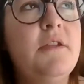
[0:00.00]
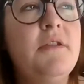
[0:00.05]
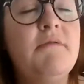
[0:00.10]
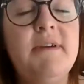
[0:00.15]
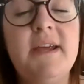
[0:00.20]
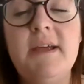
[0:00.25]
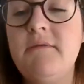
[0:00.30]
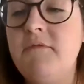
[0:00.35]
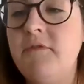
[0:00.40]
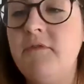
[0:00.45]

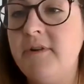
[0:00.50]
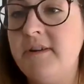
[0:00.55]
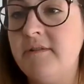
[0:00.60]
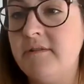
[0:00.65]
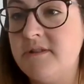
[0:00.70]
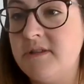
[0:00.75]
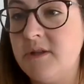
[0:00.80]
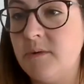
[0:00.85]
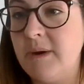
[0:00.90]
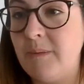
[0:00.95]
three and four year
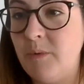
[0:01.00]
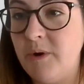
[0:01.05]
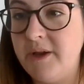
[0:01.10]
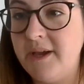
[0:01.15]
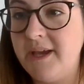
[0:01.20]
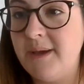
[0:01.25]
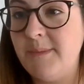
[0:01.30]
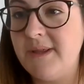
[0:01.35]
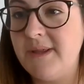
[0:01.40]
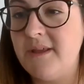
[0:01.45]
olds that we're
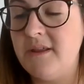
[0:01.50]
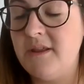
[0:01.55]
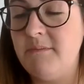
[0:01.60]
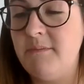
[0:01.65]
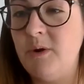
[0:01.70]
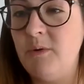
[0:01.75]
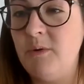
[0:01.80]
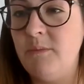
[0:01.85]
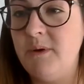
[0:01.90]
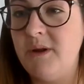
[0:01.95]
working with at the
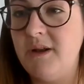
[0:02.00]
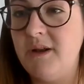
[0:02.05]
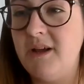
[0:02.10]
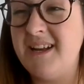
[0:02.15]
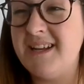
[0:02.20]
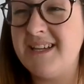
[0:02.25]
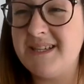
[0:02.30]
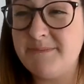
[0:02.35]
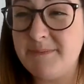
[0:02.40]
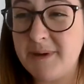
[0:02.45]
moment,
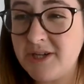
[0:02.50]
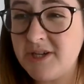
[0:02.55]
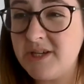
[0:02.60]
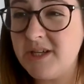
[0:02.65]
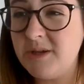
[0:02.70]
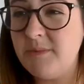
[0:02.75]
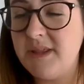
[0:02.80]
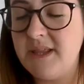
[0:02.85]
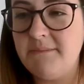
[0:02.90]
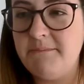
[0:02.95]
and
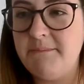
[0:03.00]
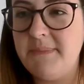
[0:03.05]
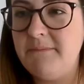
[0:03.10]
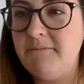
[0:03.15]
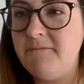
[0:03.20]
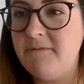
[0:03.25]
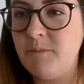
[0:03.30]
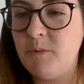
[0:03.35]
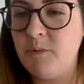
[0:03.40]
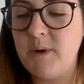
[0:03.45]
especially with them
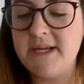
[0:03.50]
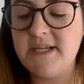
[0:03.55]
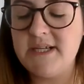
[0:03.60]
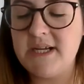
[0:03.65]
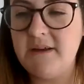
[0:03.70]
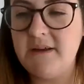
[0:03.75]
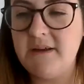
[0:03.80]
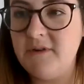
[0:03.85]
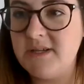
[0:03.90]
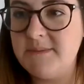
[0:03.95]
being from quite
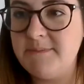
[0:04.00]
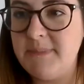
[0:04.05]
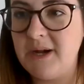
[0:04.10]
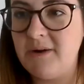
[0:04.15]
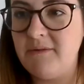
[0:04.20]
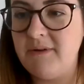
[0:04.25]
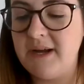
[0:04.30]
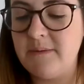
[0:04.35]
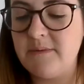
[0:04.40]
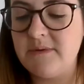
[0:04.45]
diverse
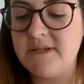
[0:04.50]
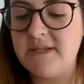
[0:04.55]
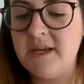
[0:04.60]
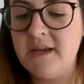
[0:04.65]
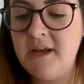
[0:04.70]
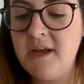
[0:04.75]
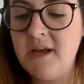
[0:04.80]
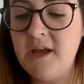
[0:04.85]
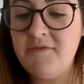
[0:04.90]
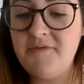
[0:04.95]
backgrounds,
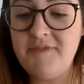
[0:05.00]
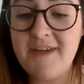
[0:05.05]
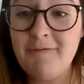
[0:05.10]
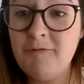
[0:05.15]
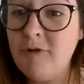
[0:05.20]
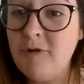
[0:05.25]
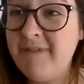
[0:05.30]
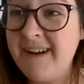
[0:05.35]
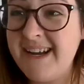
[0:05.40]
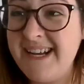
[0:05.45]

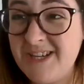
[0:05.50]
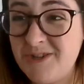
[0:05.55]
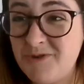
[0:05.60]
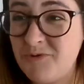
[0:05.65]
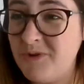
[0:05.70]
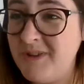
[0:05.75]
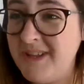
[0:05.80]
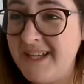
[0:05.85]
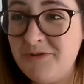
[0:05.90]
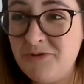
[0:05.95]
they're already
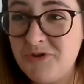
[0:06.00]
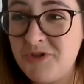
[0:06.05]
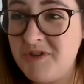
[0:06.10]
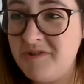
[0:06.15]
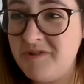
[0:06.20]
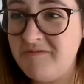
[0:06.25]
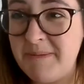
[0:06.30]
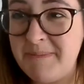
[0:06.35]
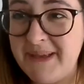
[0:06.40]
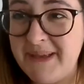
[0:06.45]
struggling just
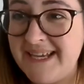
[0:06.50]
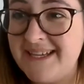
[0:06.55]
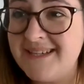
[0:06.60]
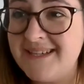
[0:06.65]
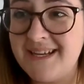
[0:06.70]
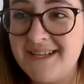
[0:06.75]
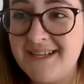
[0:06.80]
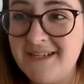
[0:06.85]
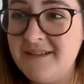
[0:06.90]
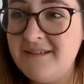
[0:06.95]
to repeat
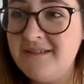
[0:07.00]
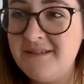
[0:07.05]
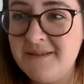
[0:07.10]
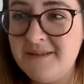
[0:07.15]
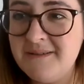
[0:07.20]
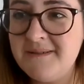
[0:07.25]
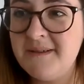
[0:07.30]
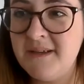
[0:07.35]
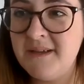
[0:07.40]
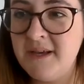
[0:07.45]

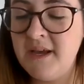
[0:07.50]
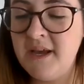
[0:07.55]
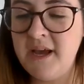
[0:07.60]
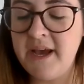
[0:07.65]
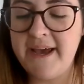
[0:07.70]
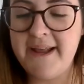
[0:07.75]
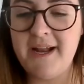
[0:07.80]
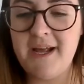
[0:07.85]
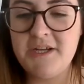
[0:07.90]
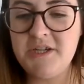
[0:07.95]
sentences.
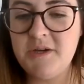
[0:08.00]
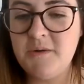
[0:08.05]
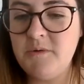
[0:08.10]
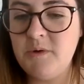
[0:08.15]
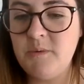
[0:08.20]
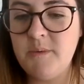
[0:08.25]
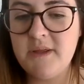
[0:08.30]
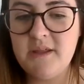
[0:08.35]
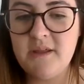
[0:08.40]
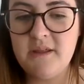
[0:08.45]
And I don't
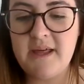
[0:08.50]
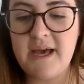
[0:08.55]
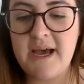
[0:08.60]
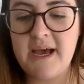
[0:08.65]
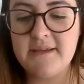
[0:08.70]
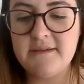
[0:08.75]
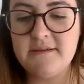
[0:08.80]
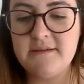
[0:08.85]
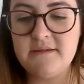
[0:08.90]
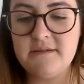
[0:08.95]
know whether
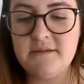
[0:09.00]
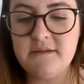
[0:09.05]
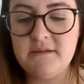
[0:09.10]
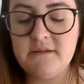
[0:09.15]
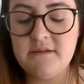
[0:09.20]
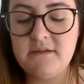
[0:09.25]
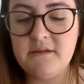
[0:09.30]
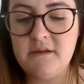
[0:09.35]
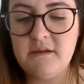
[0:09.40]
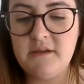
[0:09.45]
that's
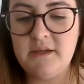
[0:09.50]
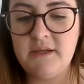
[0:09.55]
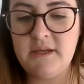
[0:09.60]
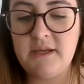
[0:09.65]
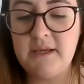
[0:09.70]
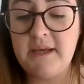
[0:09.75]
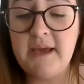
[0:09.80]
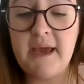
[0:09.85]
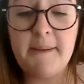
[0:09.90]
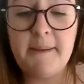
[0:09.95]

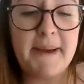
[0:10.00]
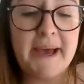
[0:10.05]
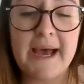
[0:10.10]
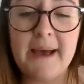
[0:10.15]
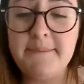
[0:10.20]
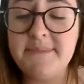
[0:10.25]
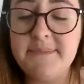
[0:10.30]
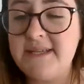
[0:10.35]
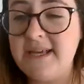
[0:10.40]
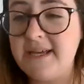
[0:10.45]
yeah,
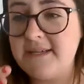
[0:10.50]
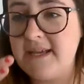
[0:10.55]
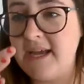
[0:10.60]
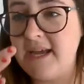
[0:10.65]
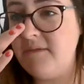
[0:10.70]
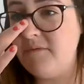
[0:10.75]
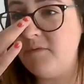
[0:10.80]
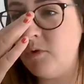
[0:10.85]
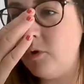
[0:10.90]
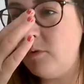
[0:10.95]
perhaps that's
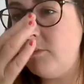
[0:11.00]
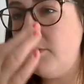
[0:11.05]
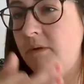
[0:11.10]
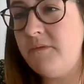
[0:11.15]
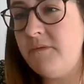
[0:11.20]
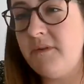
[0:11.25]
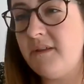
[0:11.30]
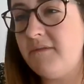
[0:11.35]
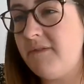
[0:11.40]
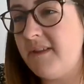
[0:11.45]
kind of normal
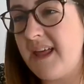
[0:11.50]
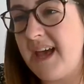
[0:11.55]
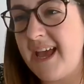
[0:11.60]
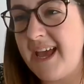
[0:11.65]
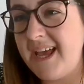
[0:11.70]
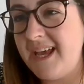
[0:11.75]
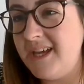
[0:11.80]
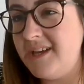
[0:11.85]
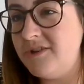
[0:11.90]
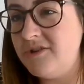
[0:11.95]
for, for that
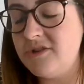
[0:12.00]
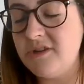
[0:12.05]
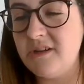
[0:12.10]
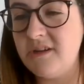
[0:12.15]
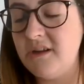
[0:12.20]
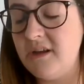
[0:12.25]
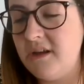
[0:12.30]
age and,